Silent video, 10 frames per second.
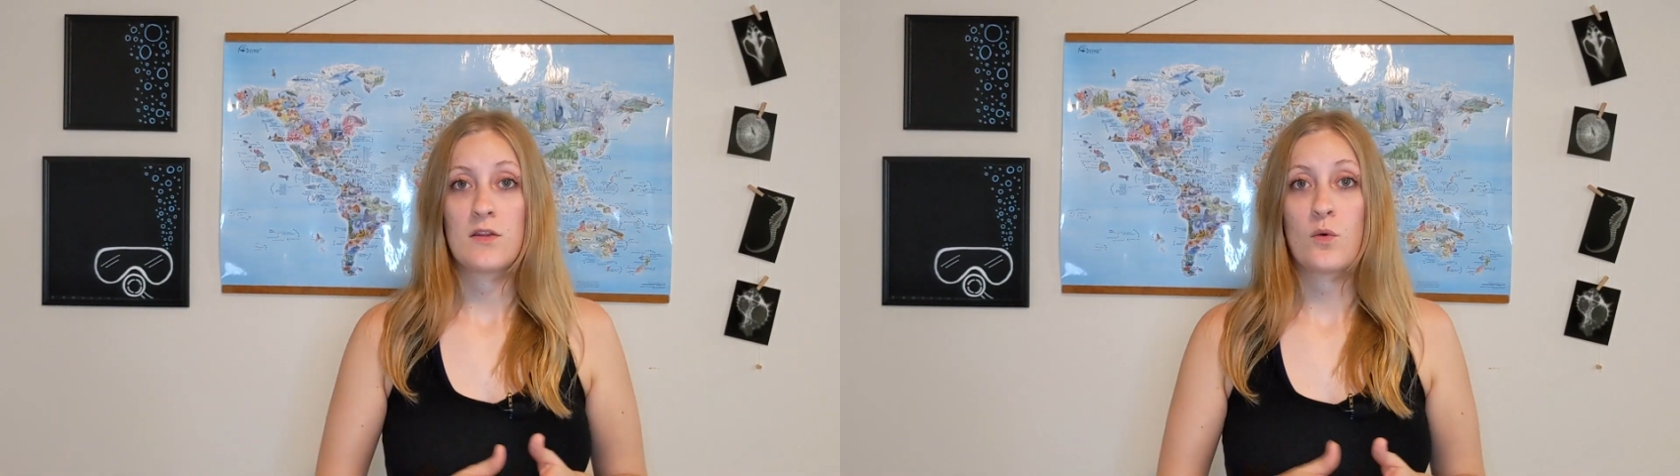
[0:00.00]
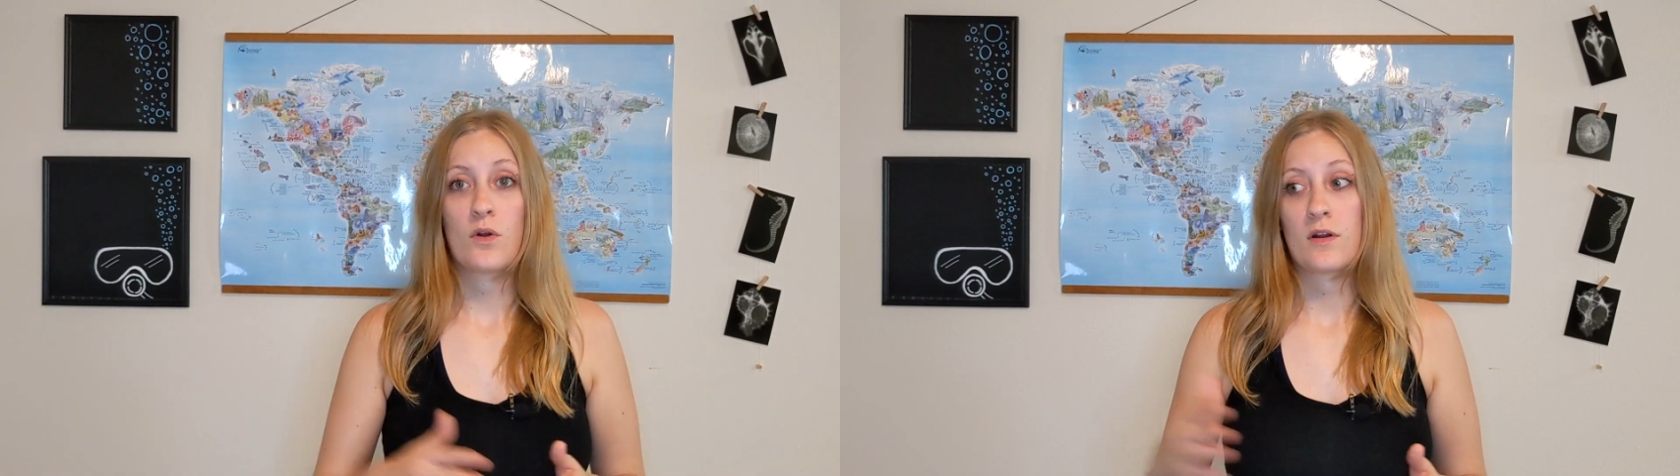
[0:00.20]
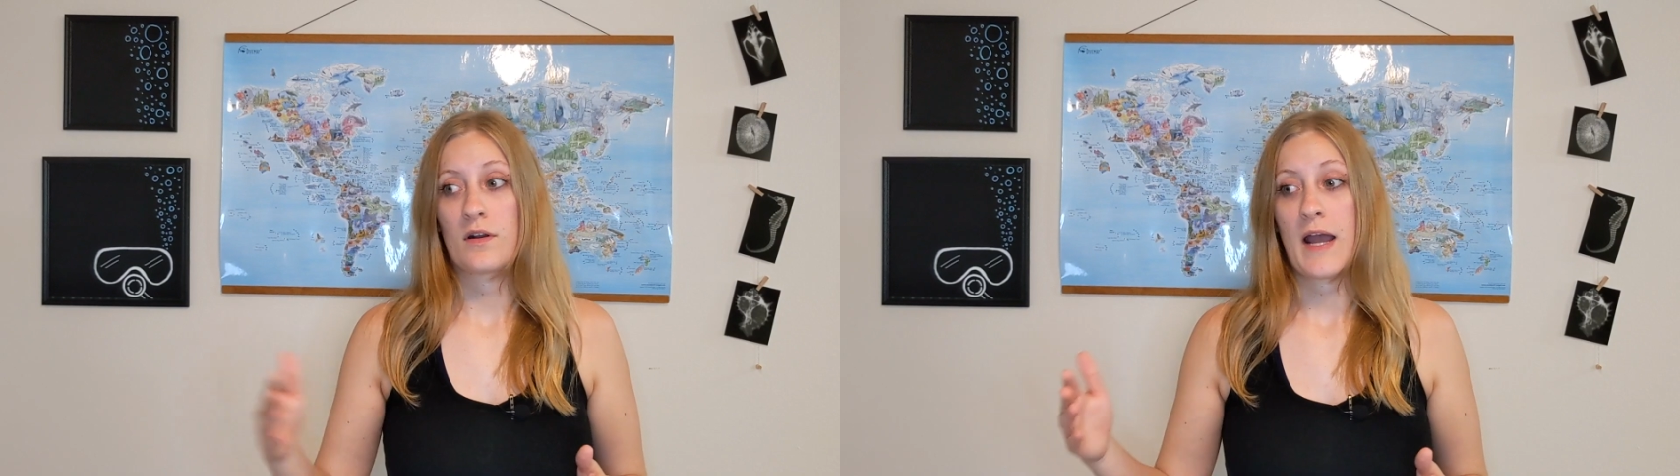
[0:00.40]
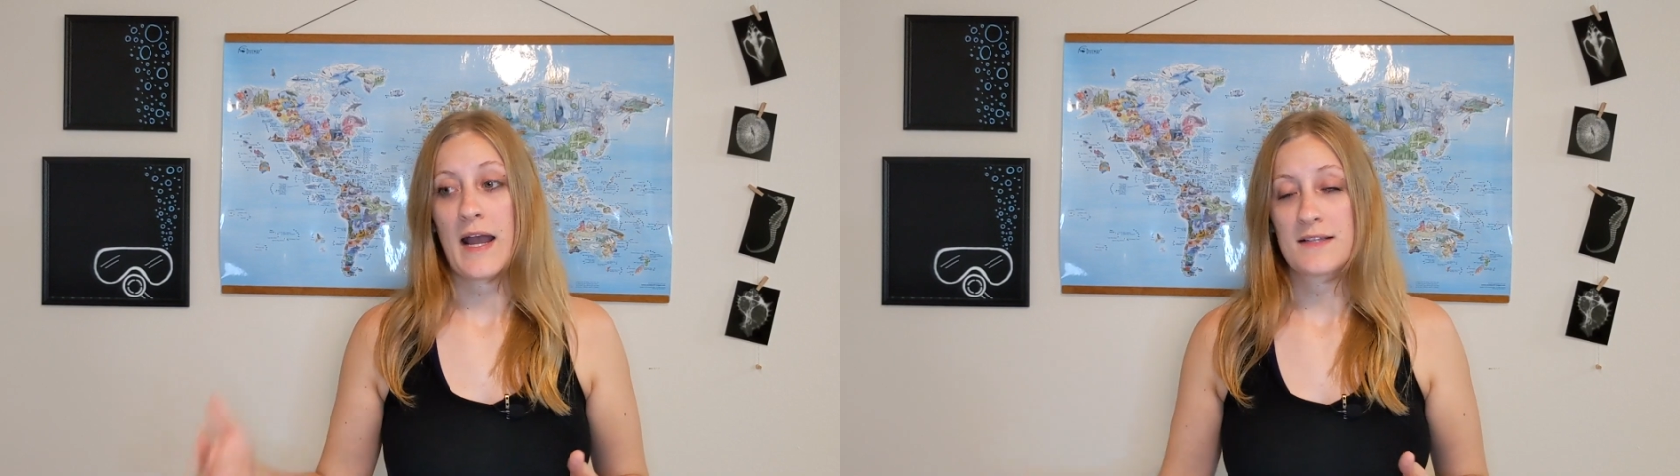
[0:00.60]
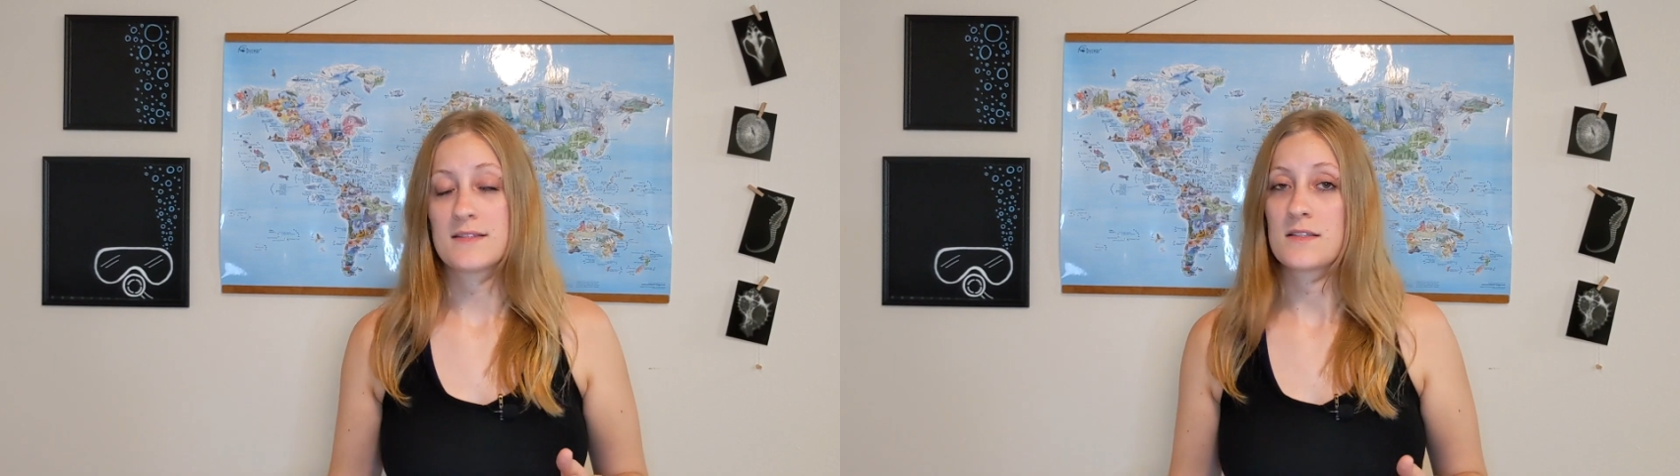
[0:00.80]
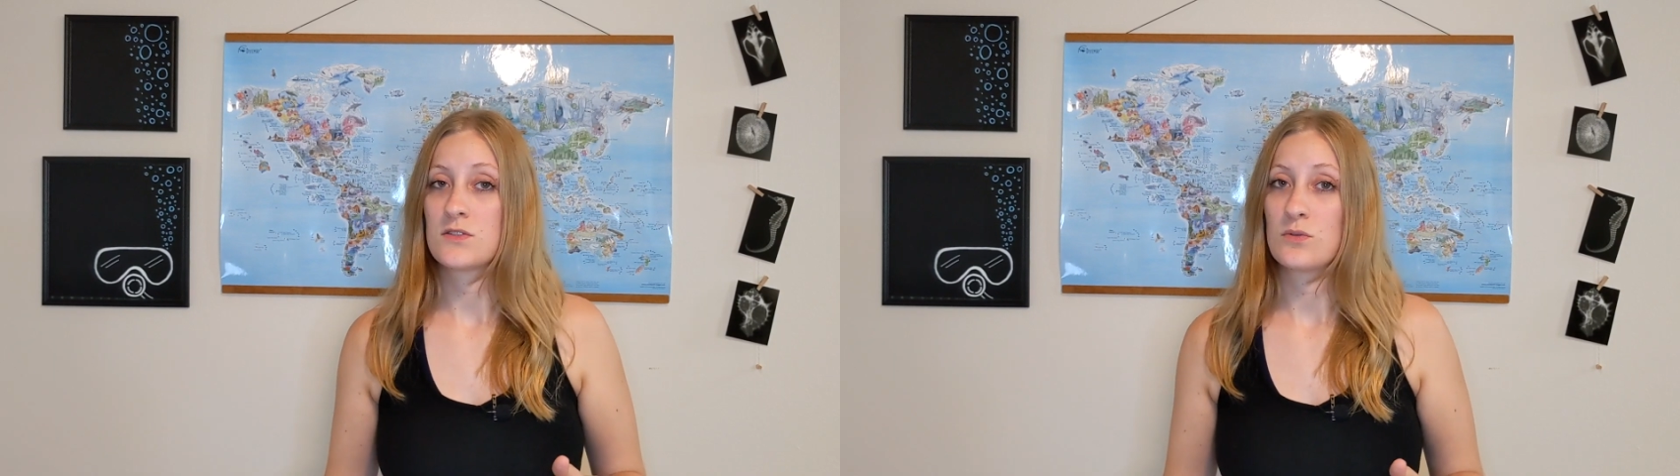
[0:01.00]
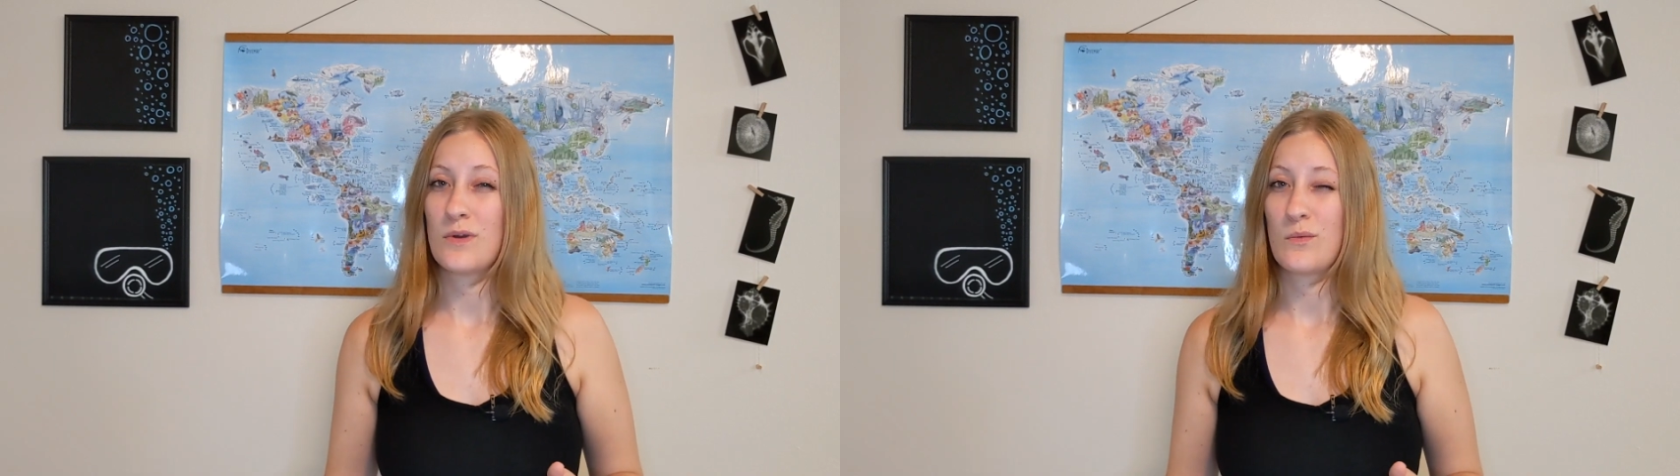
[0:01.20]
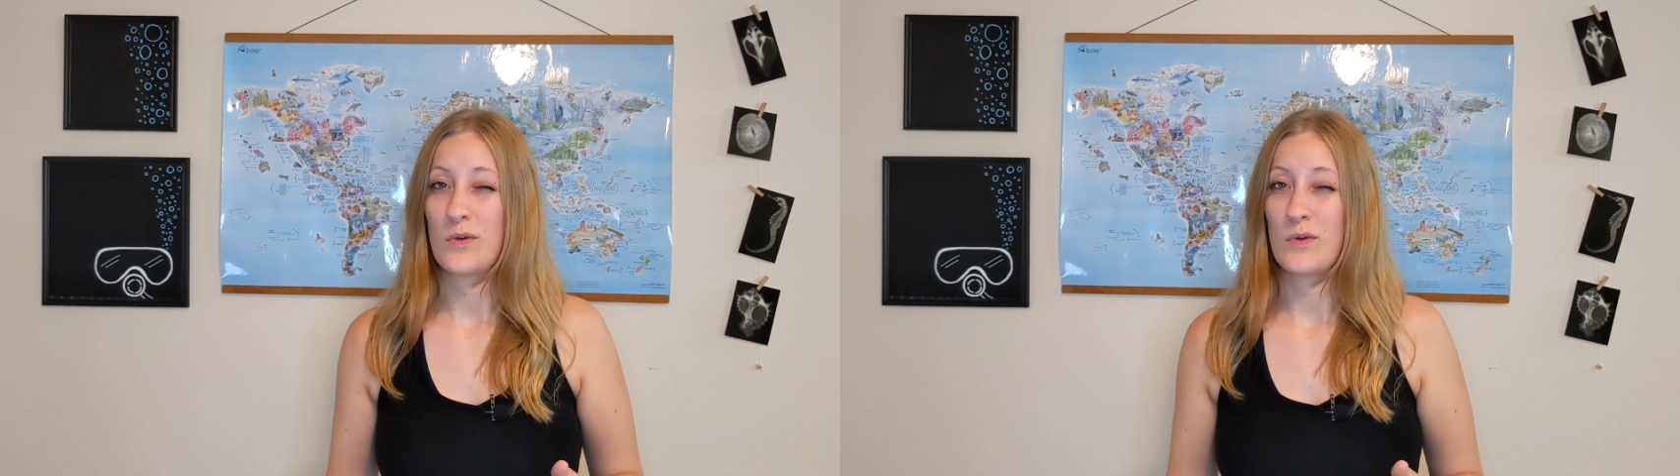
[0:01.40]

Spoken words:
your access to it